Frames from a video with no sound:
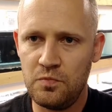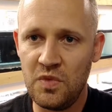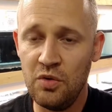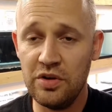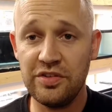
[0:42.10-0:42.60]

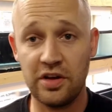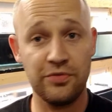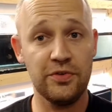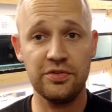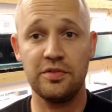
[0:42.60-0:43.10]
want to talk
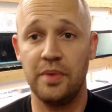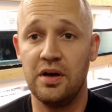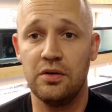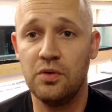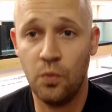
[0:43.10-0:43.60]
first
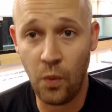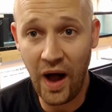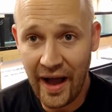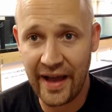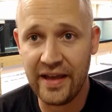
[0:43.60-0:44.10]
about
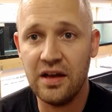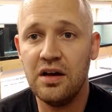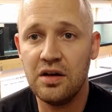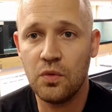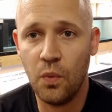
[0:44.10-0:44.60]
why
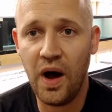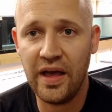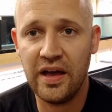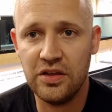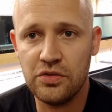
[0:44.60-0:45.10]

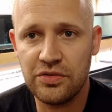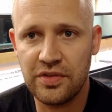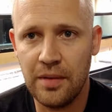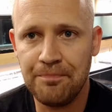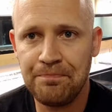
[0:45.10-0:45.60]
I use
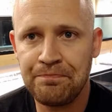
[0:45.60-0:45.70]
them.